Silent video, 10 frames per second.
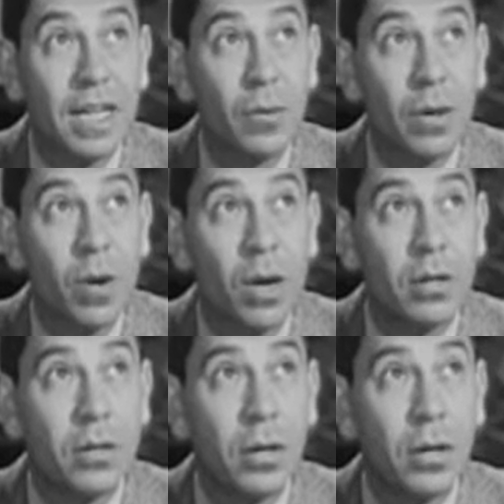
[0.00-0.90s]
that's what he
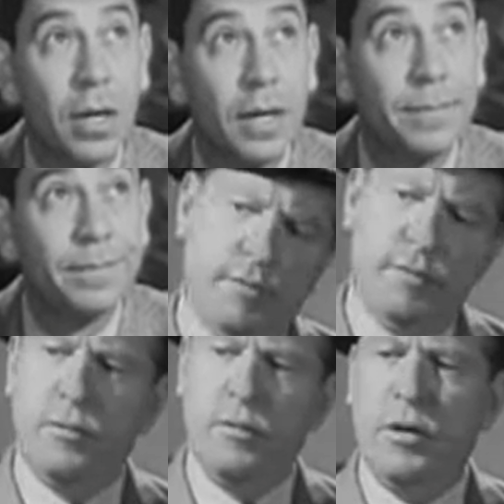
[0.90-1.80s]
wanted it to look like.
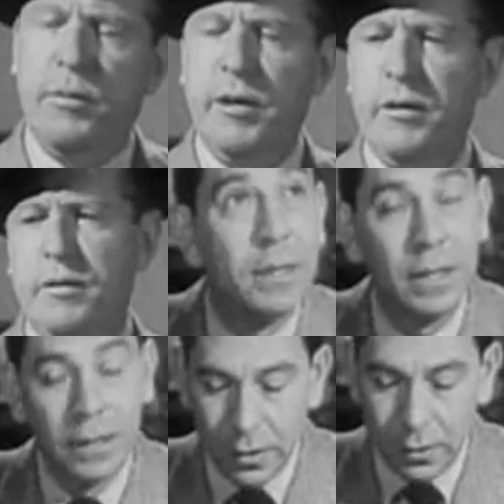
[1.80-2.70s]
What do you mean?
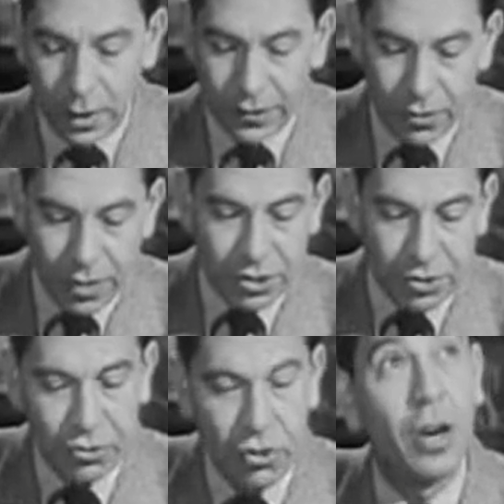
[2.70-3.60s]
Well, in the
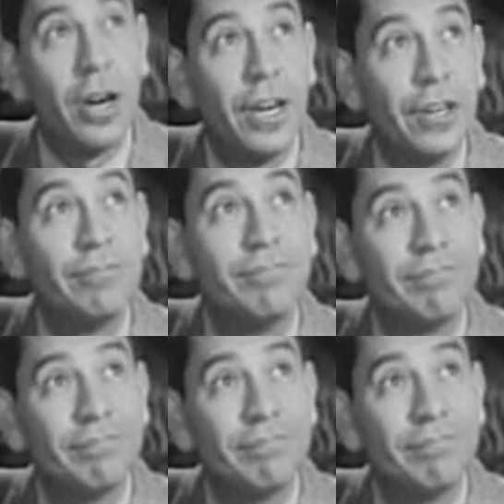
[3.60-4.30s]
dresser drawer here,